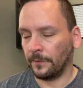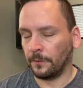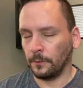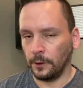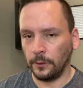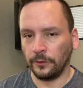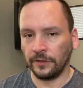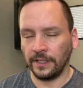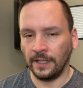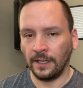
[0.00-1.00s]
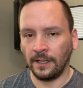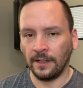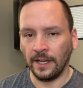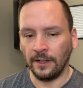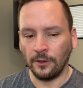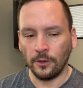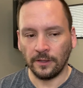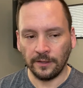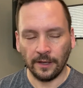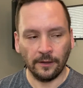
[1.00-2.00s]
loose skin, and you
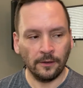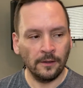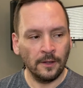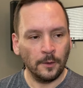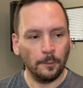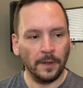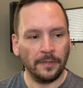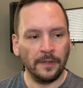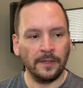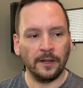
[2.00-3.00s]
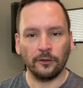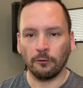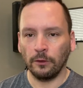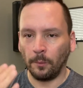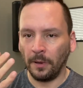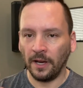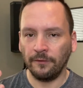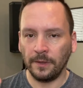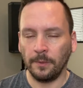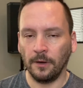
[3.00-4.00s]
can tell, but then there's a real
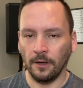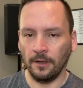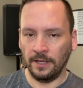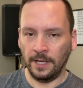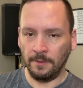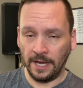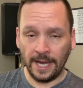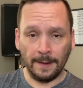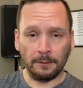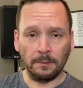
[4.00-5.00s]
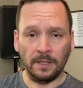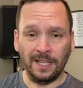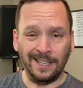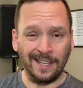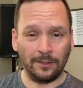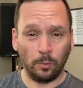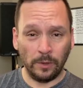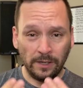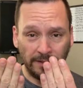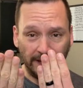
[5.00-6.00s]
puffy part in my abdomen, and that's
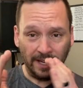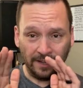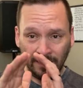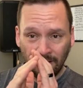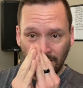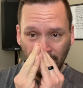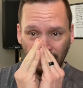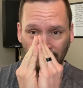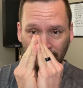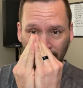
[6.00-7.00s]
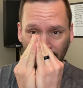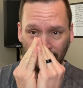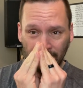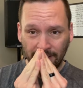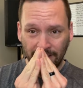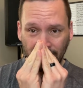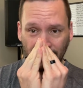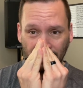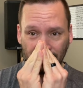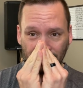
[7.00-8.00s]
where that, like
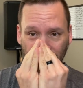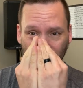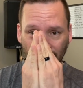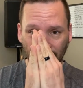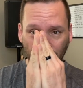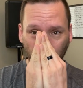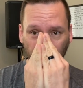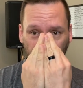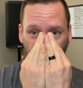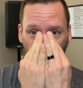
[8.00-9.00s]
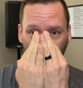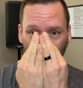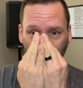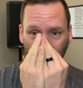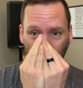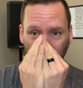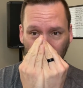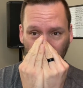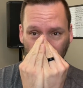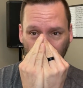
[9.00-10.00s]
this, is kind of, it was sealed and it was
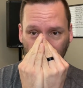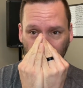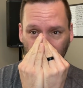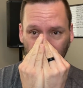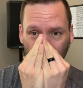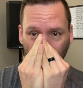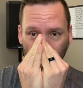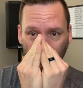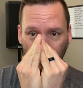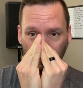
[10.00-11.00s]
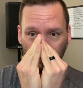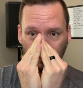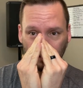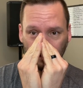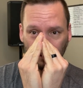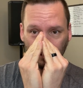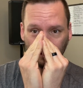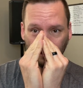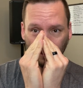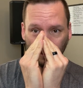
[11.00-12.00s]
nice and sewn, and now it's
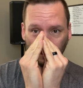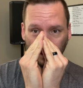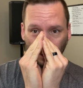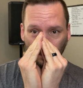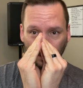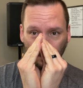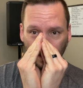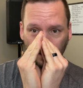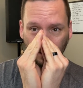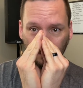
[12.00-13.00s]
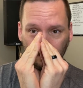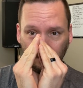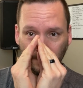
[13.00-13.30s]
slowly opening back up.